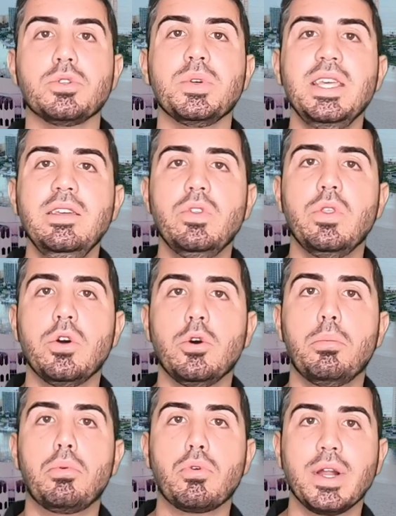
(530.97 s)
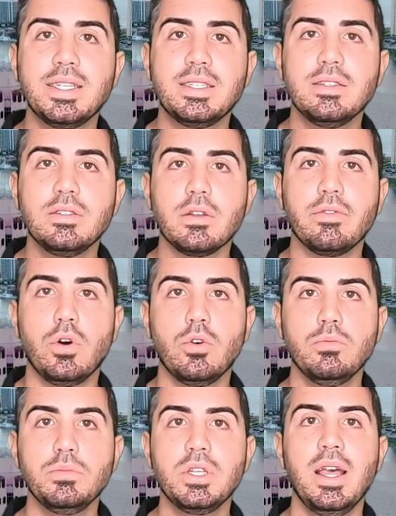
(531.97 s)
So even though prices of
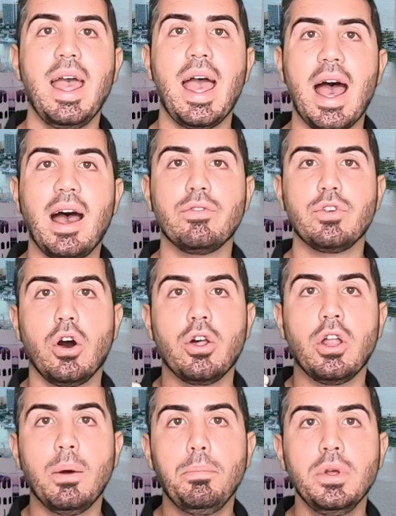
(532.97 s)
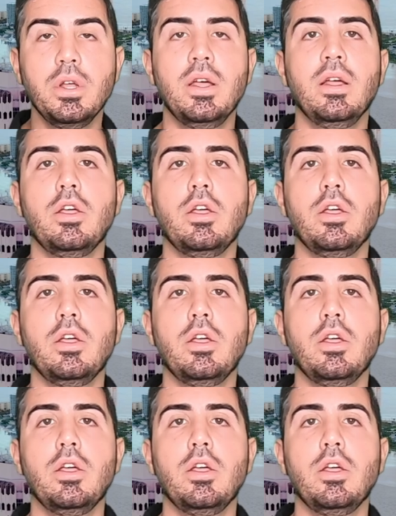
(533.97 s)
homes have gone up,